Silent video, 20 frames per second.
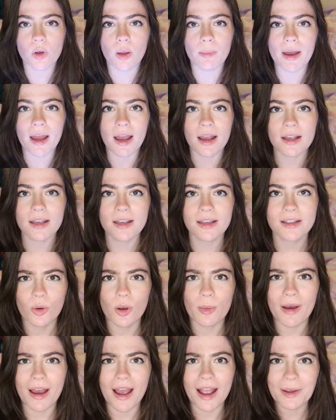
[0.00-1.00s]
We're back.
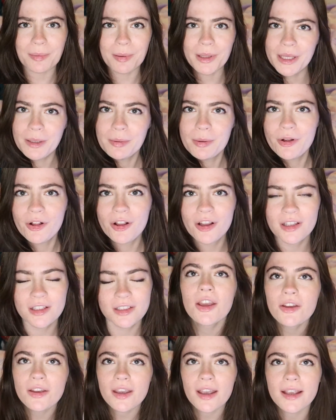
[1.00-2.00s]
We're back, people.
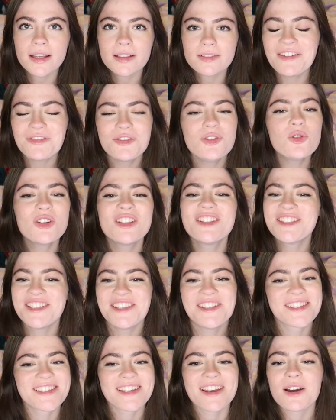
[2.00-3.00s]
Okay, if you could see
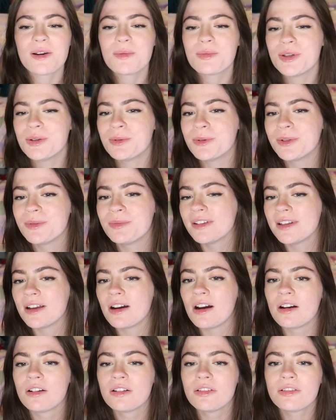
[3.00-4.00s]
the setup, you would
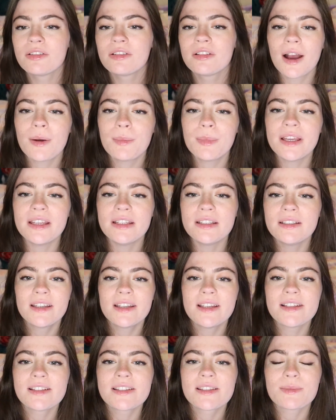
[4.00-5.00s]
laugh at me.
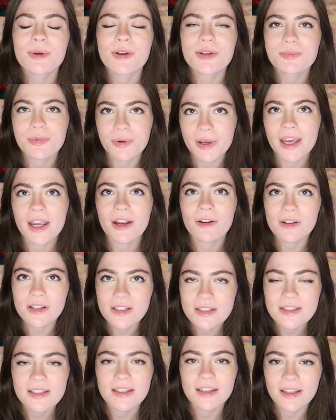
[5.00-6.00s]
It is the most
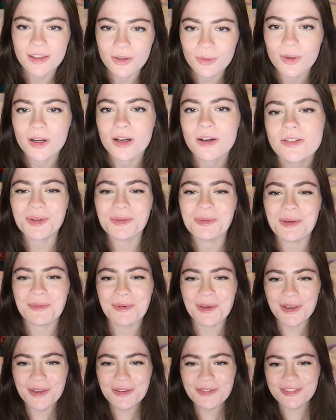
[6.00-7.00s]
precarious thing in the world, but we
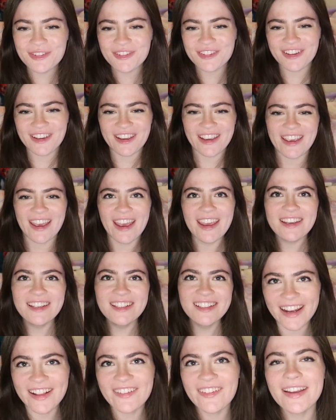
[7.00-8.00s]
move. Okay,
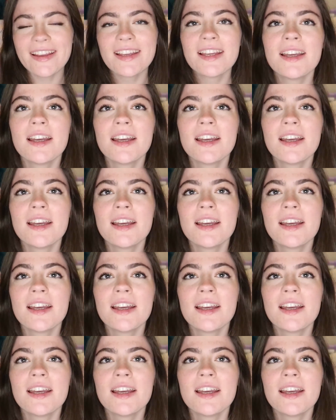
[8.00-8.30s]
anyway.